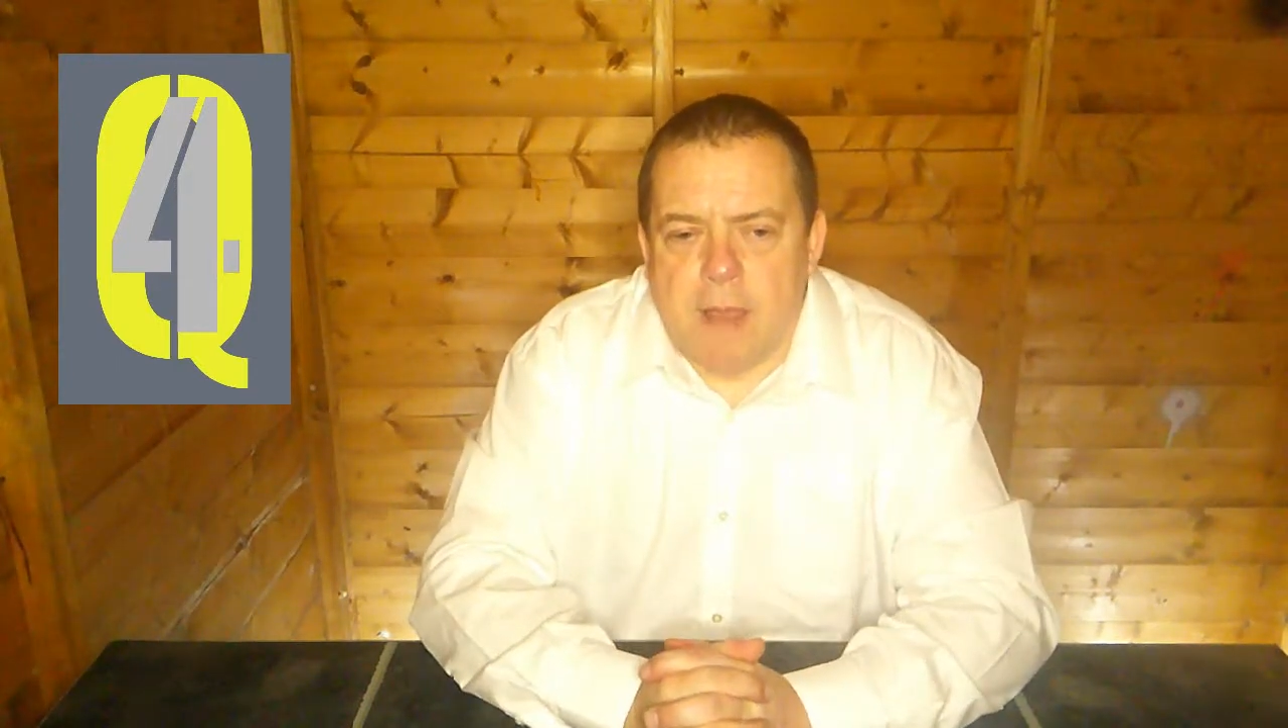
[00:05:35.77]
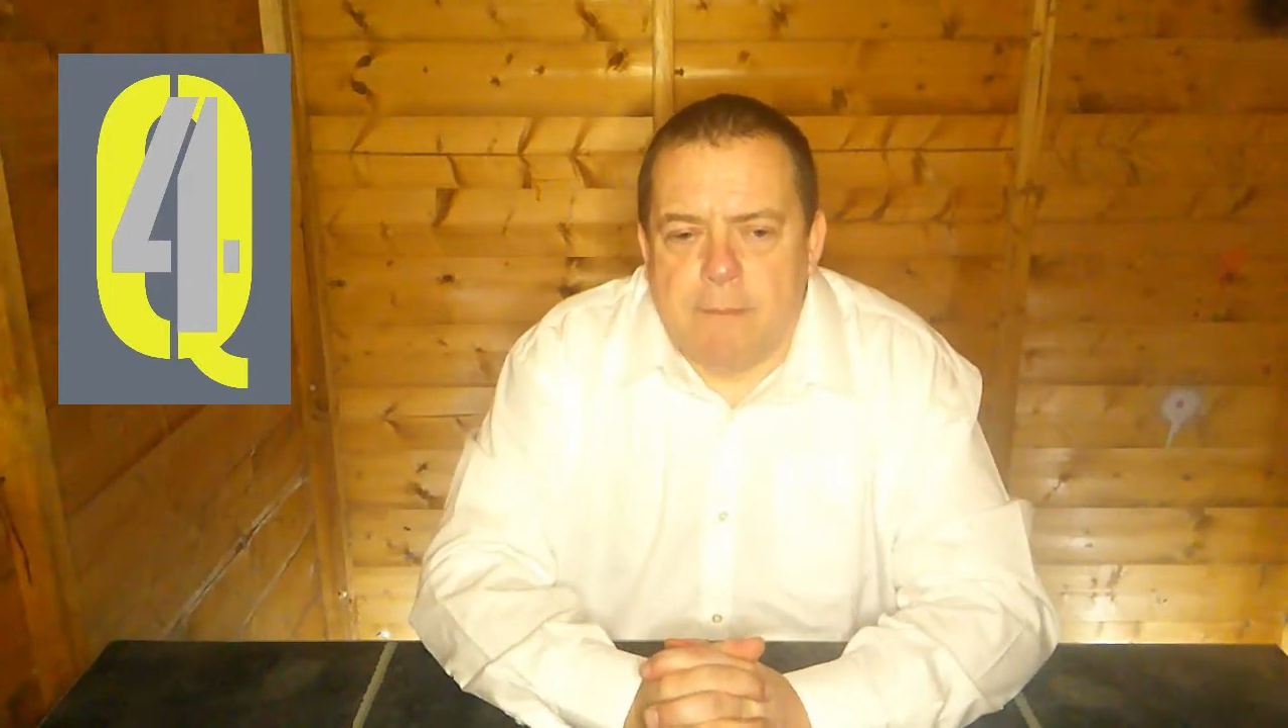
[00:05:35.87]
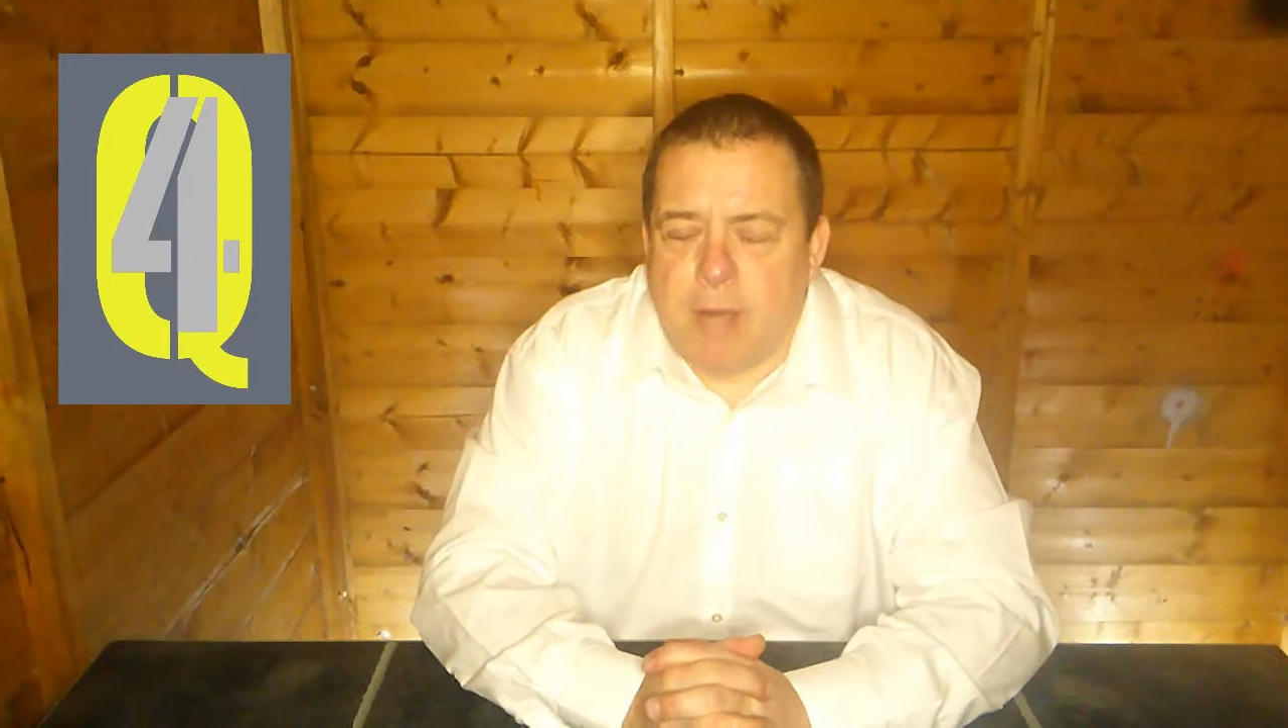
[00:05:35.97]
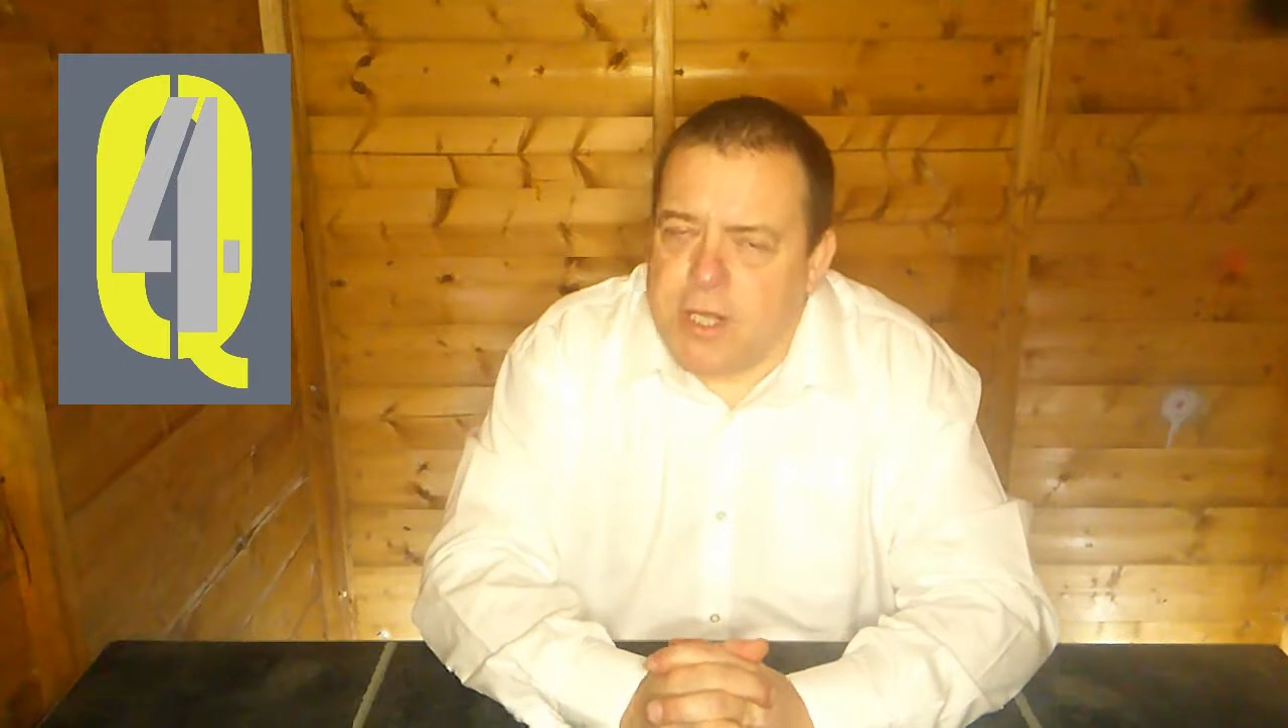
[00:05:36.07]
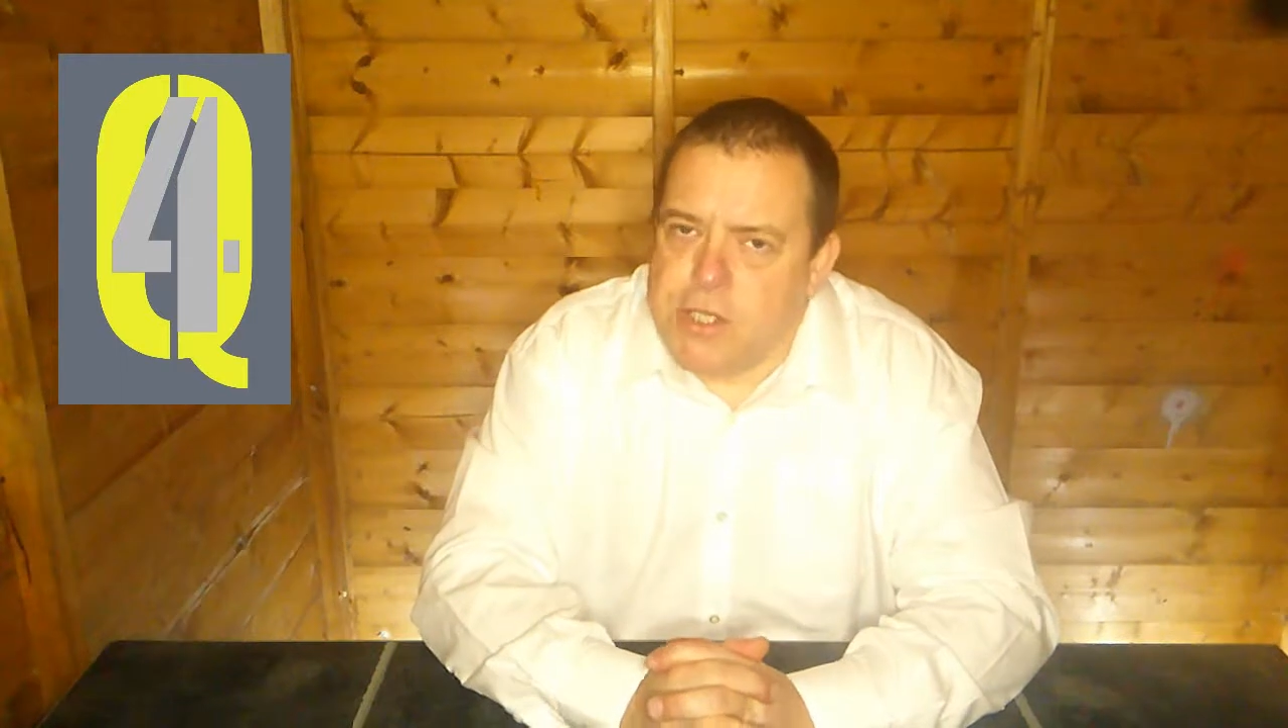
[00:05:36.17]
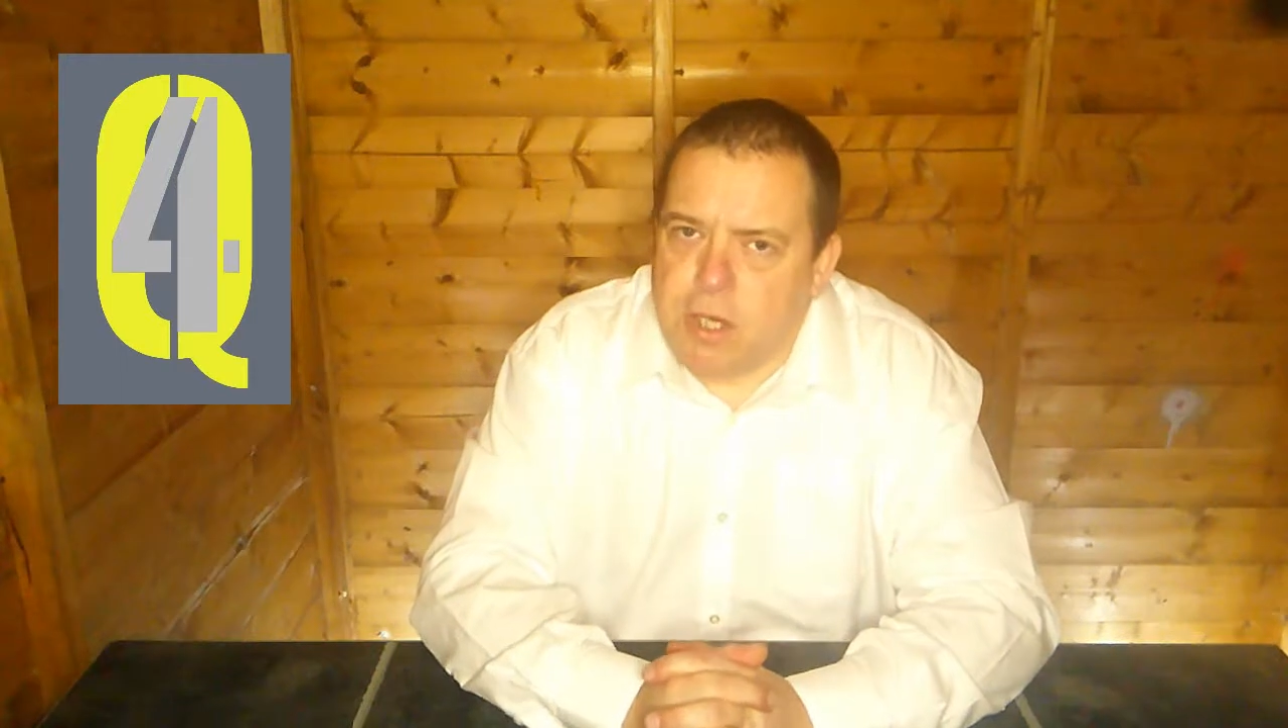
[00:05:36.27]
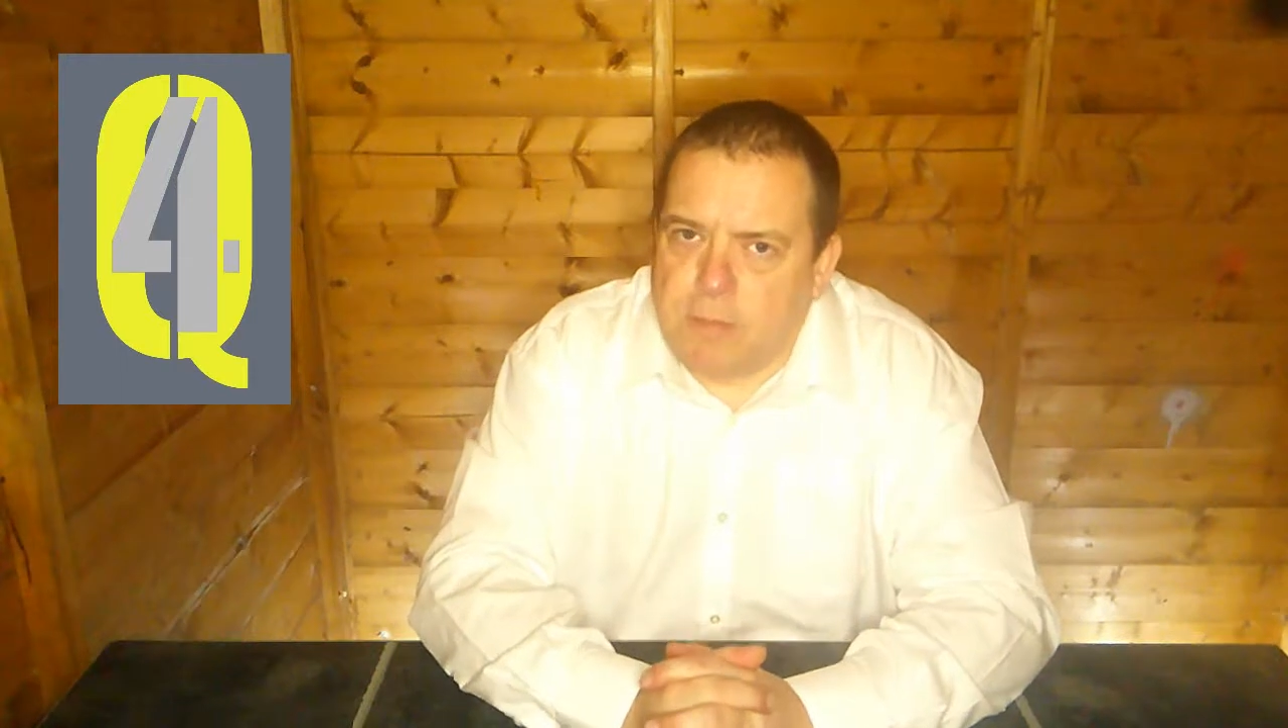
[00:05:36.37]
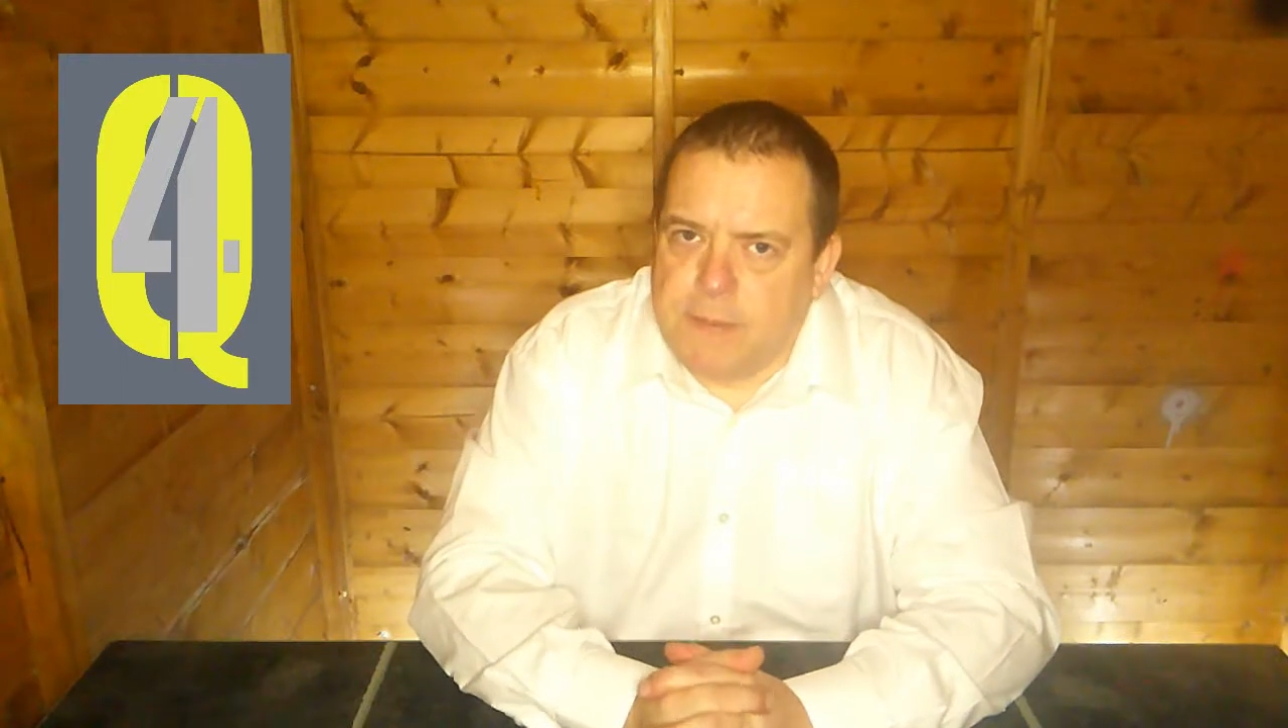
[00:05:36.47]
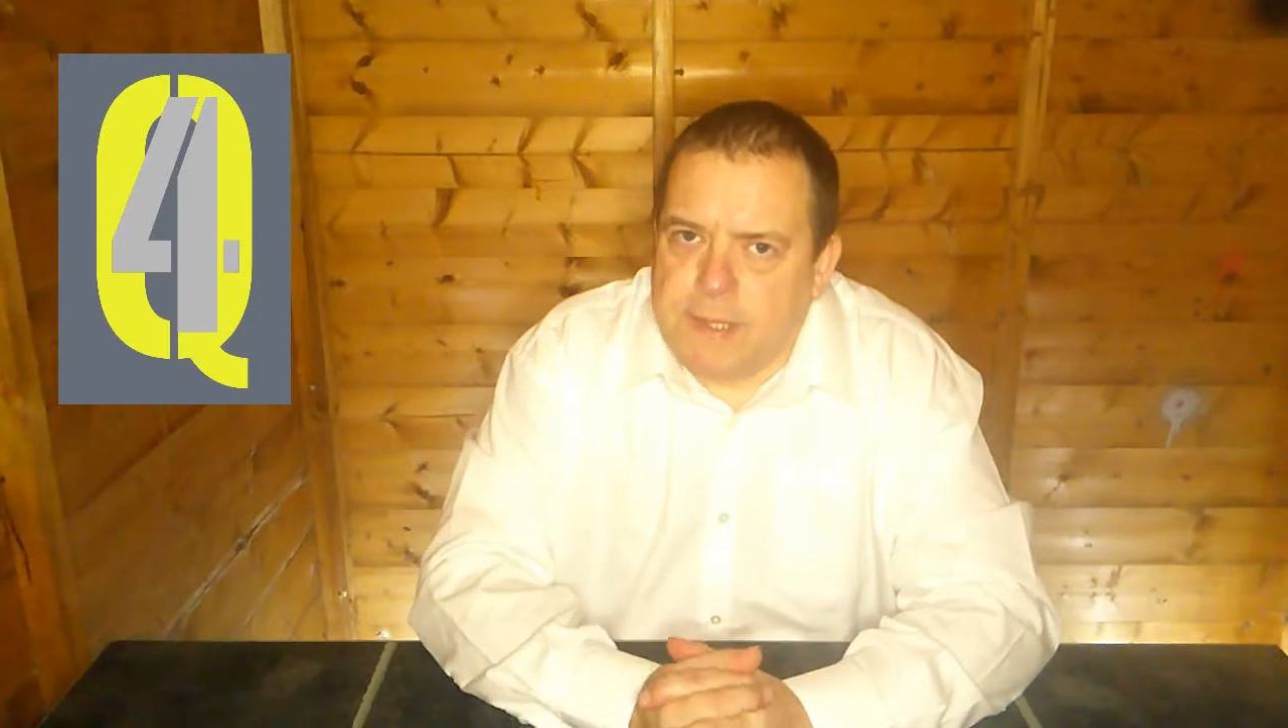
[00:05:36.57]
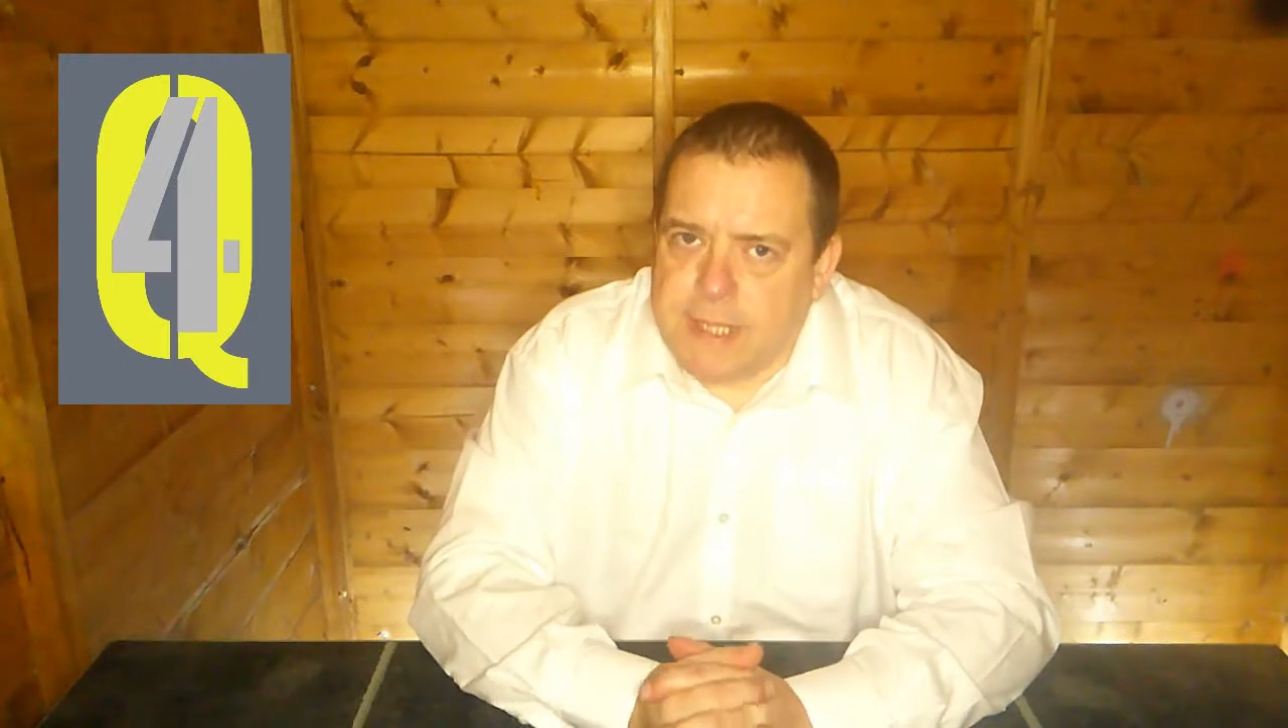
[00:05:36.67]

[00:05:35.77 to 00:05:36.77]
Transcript: my job